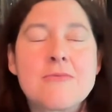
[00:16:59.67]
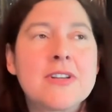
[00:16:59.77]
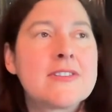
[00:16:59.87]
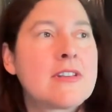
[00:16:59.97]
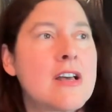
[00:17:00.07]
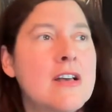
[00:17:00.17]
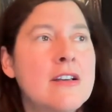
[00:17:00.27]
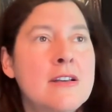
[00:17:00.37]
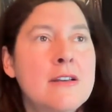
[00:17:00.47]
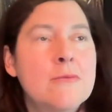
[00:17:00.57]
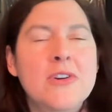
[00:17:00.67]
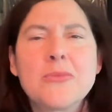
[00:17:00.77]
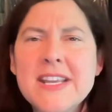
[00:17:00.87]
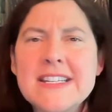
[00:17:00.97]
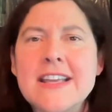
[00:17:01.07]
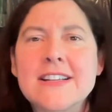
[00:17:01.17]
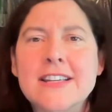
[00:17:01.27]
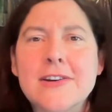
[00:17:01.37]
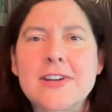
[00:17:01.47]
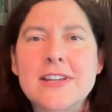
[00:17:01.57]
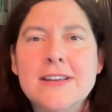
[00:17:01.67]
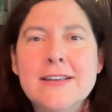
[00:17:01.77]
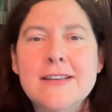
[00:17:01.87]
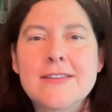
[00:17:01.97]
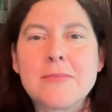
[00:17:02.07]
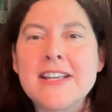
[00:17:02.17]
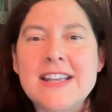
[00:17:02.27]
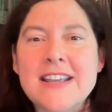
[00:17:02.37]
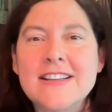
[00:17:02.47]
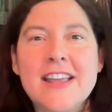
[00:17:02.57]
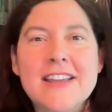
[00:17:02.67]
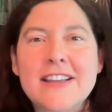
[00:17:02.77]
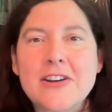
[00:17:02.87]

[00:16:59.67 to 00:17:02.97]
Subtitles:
where's my data going? Is my data like in